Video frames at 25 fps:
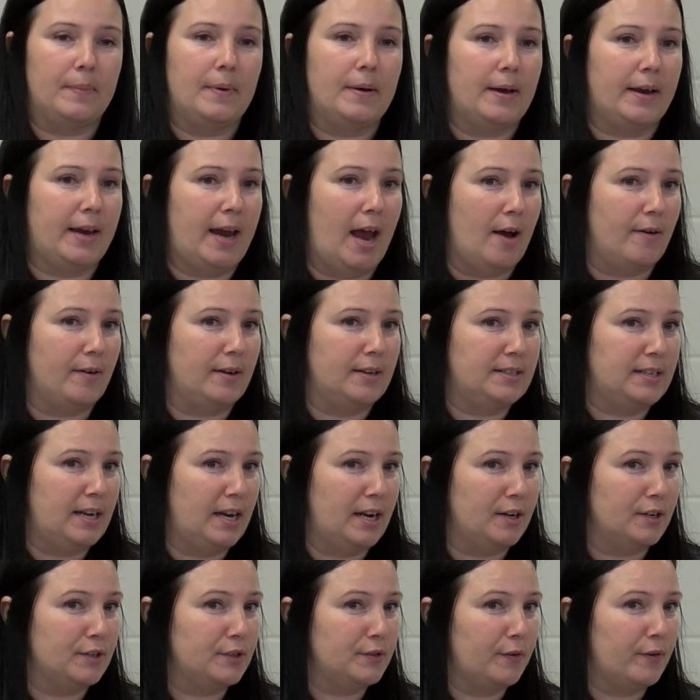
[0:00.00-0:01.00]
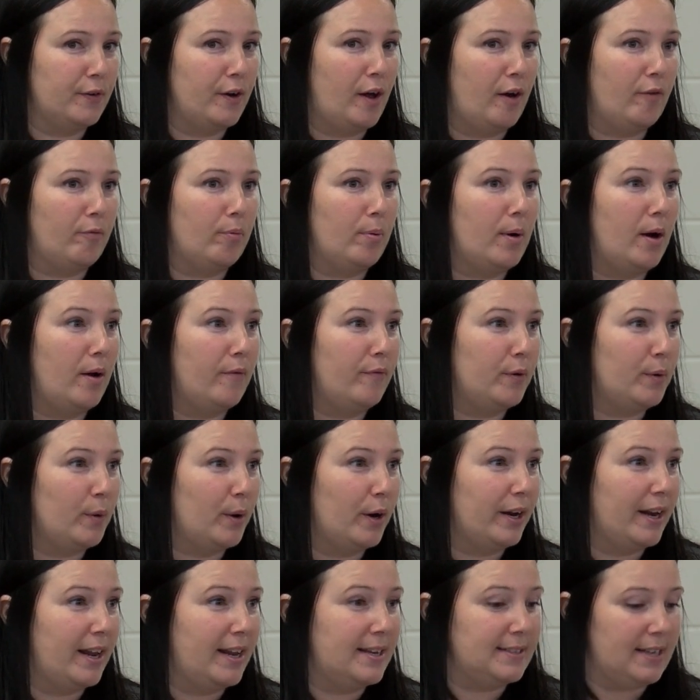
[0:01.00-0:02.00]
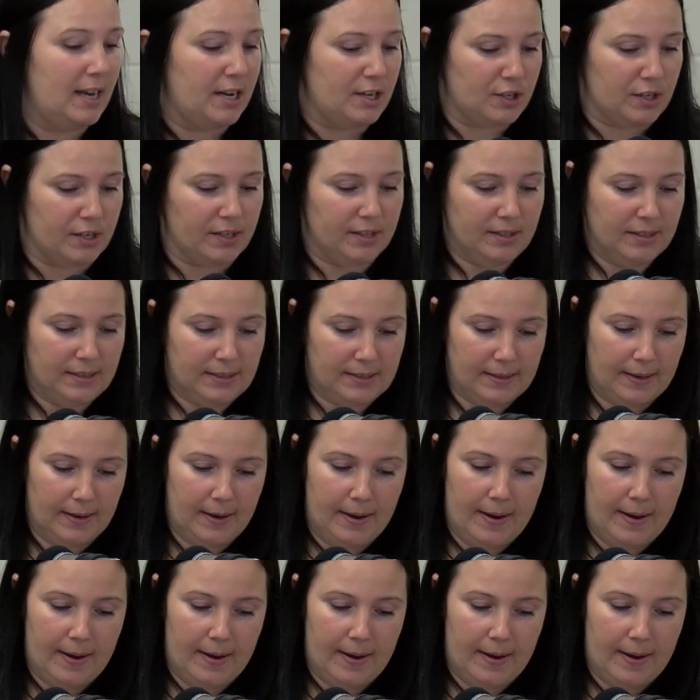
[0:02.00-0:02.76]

accounting standards for not-for-profit organizations.